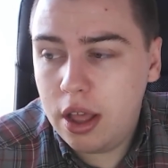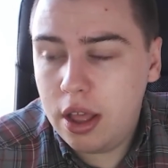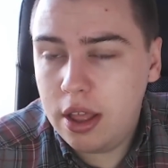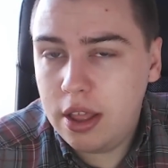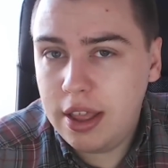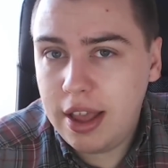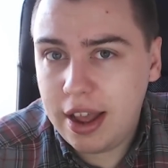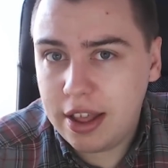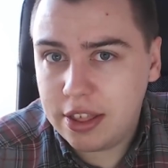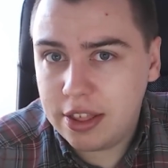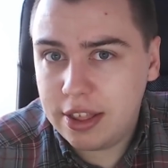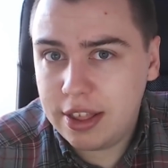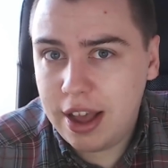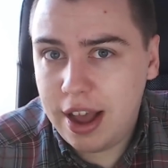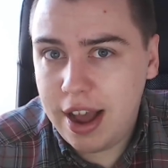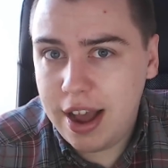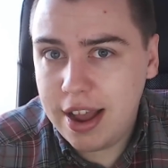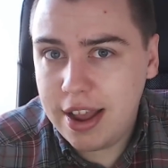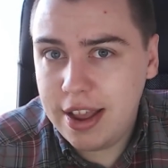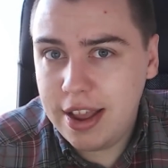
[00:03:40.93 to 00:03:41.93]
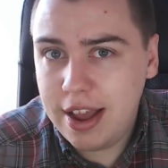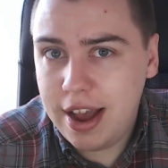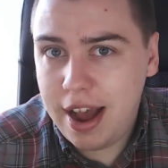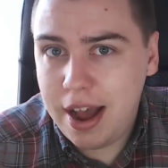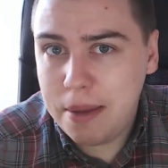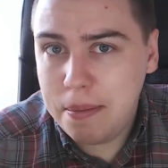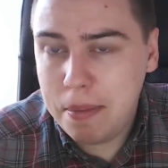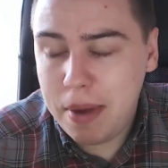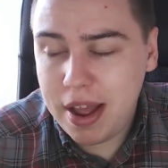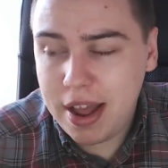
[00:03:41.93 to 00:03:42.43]
yes, I
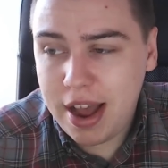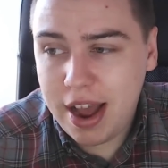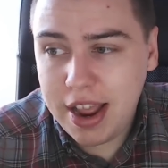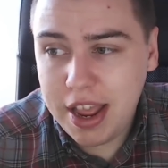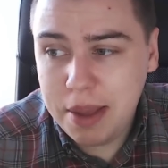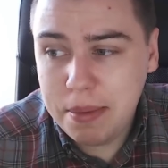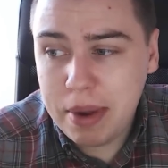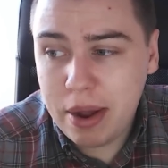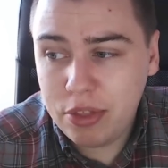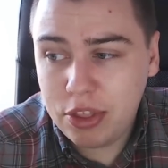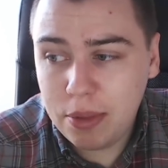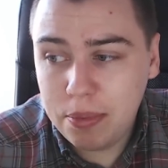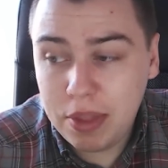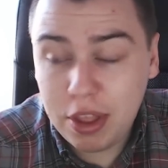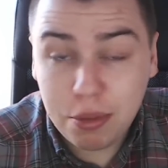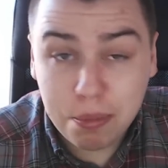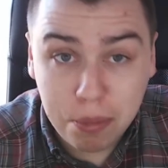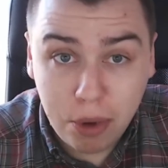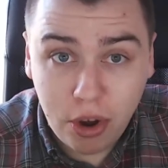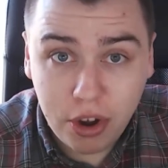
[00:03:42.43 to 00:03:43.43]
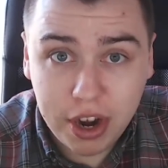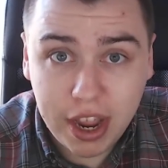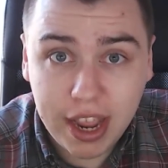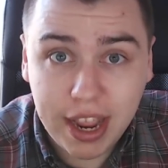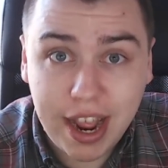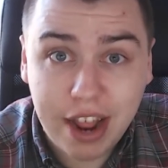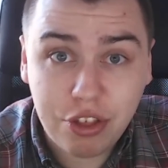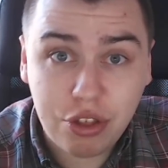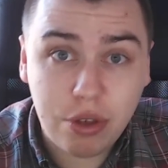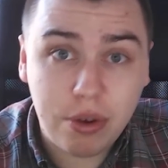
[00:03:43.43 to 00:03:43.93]
emailed them this
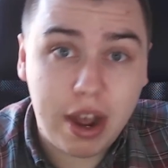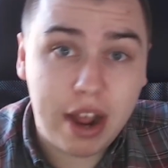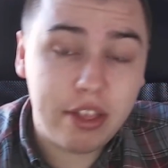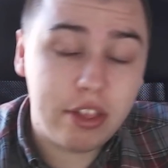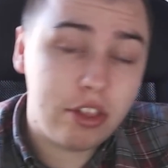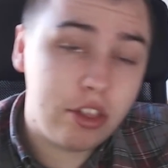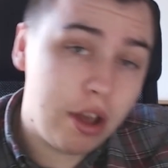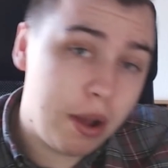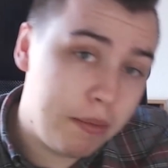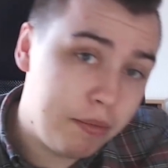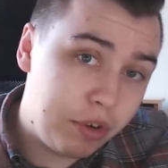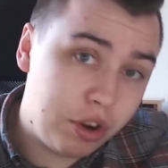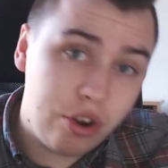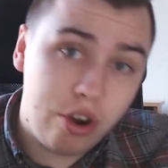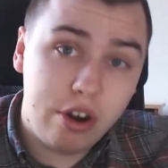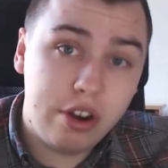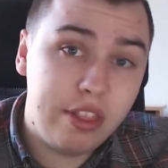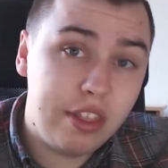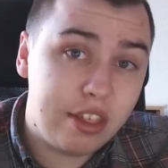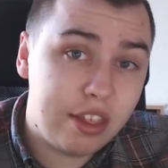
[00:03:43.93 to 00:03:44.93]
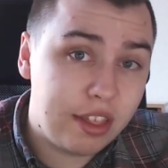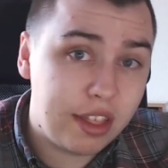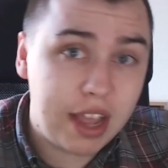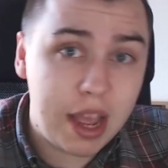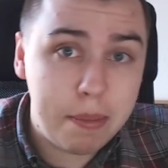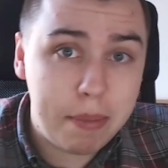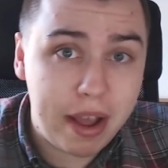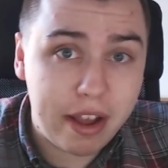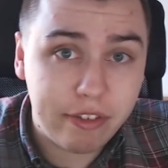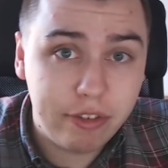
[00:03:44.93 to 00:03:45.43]
morning, as you guys. So I'm recording this as I
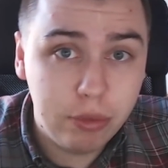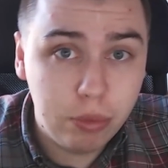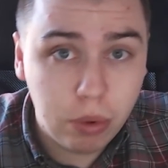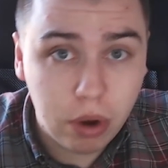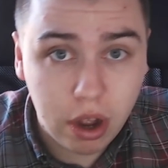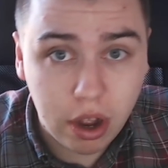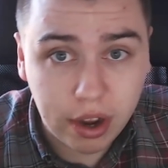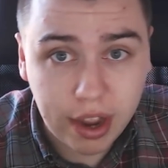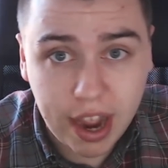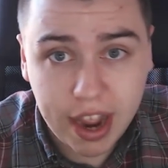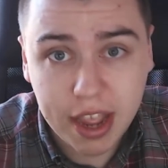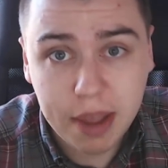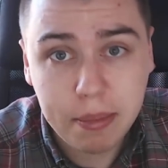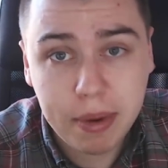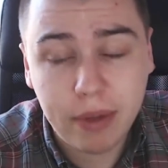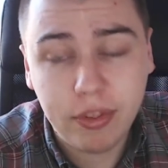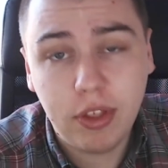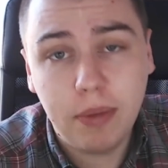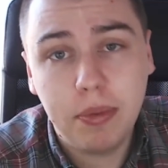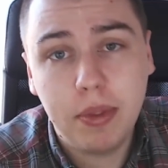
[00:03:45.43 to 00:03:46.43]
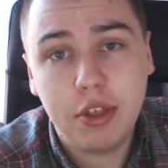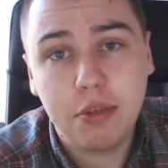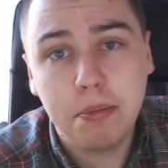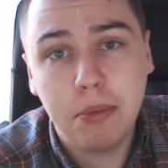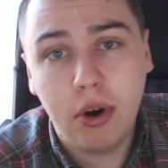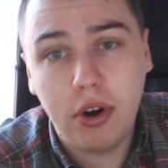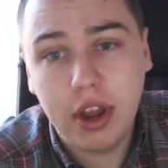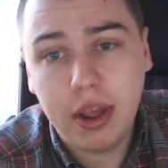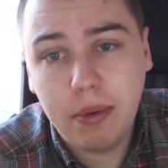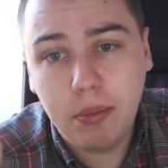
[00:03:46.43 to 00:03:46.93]
get back from work. I emailed them this
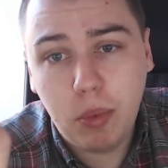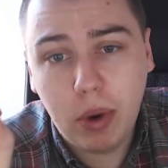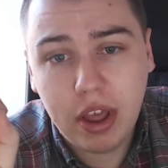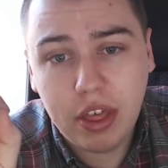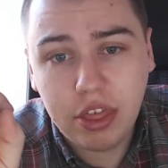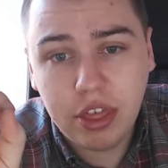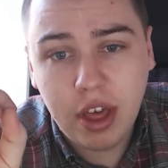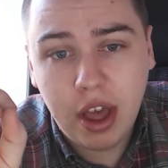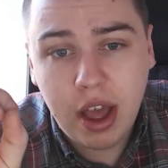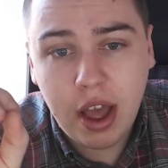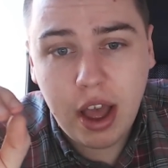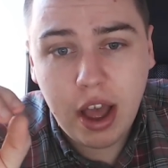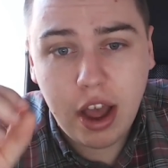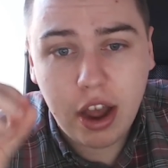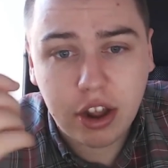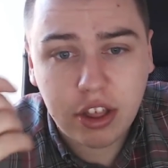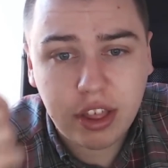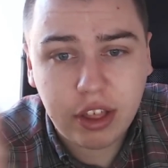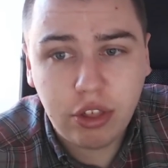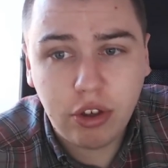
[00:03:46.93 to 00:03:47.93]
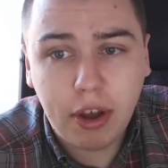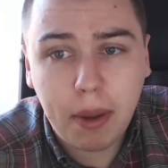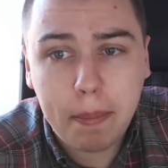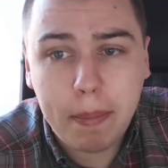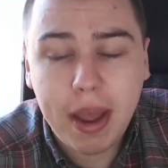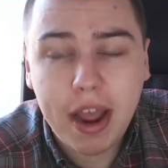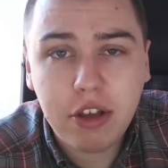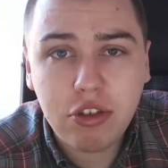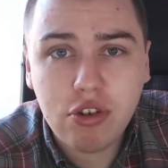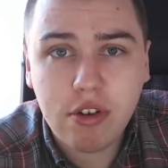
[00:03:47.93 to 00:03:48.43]
morning with because I took a
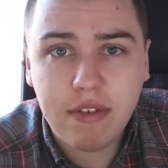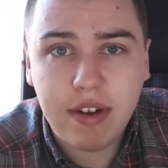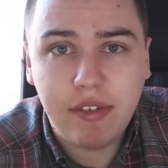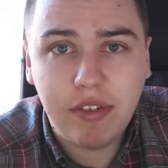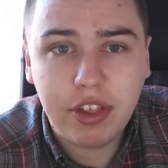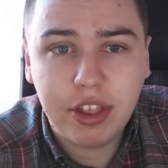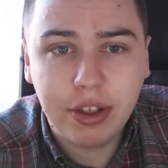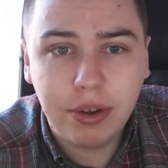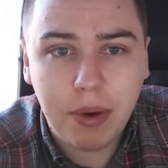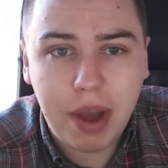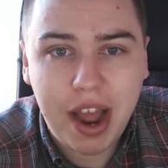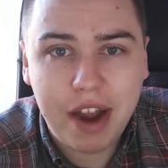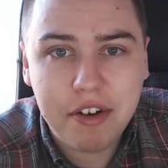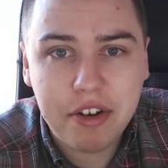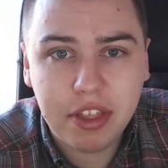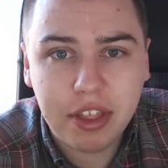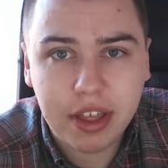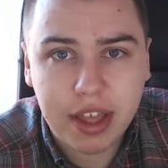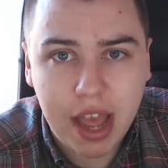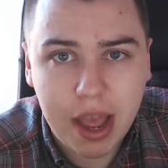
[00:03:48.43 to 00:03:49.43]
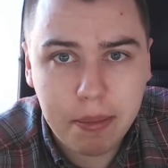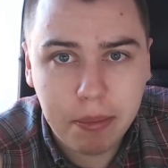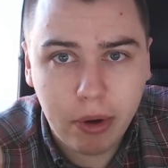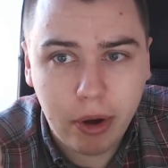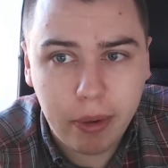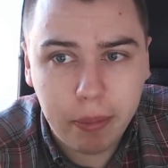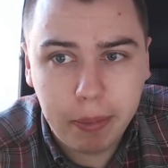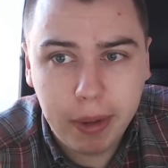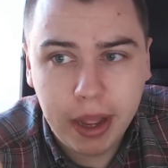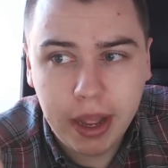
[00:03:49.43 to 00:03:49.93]
picture of every single error that came
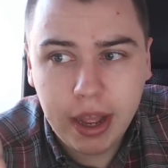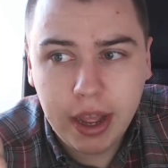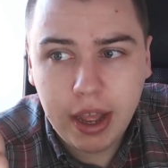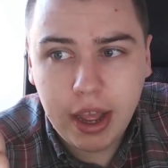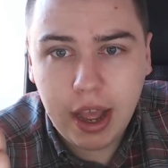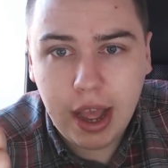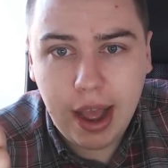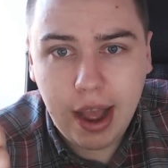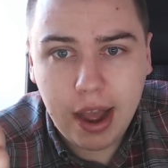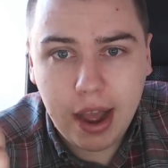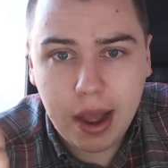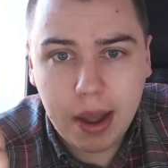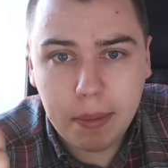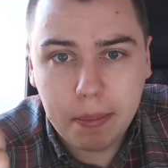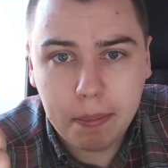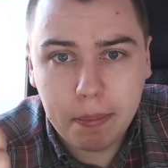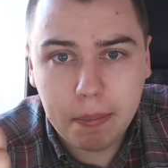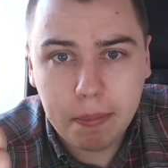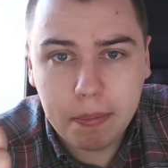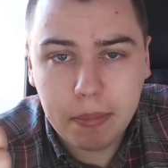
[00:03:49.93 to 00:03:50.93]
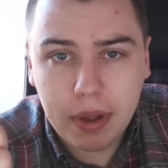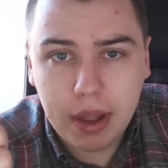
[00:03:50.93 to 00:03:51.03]
up, and